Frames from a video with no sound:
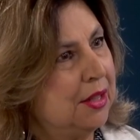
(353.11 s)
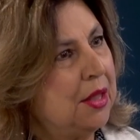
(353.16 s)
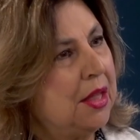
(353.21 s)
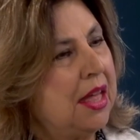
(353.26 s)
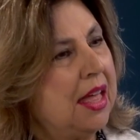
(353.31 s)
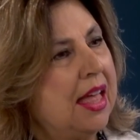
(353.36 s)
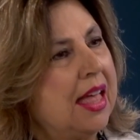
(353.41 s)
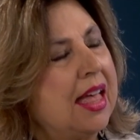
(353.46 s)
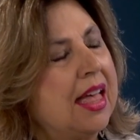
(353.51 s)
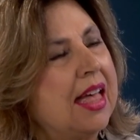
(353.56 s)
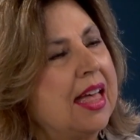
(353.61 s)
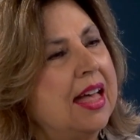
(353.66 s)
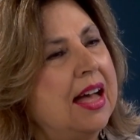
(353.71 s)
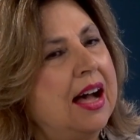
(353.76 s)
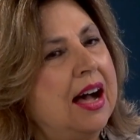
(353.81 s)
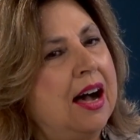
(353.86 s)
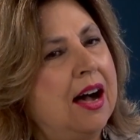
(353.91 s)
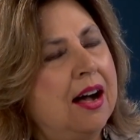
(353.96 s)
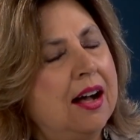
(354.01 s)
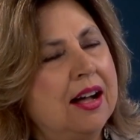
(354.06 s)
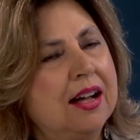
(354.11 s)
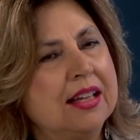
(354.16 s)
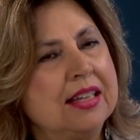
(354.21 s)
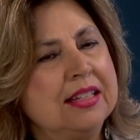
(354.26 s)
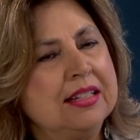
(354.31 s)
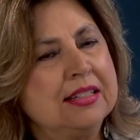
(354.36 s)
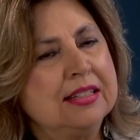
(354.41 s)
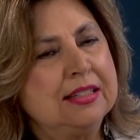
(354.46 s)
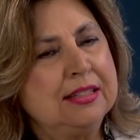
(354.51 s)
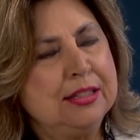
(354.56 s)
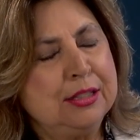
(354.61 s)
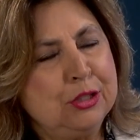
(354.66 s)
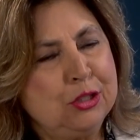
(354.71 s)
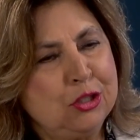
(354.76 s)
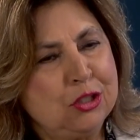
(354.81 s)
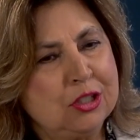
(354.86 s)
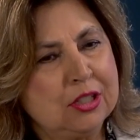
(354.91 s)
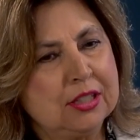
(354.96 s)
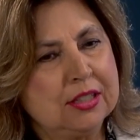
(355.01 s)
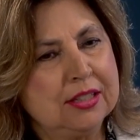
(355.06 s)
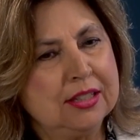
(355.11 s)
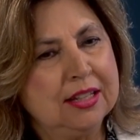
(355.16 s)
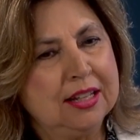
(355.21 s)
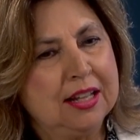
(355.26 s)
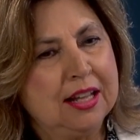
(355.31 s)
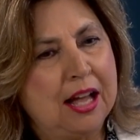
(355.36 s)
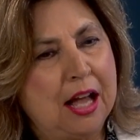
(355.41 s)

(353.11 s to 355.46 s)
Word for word: Oh, okay. Uh, in addition,